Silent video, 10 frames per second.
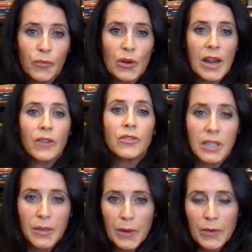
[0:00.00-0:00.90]

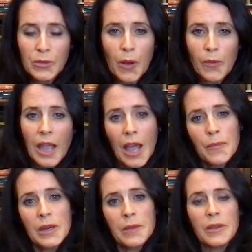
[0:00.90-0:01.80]
pronounced it but it was probably
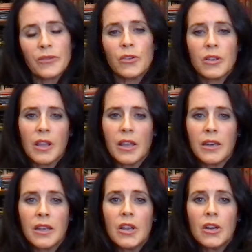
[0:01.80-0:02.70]
happening before then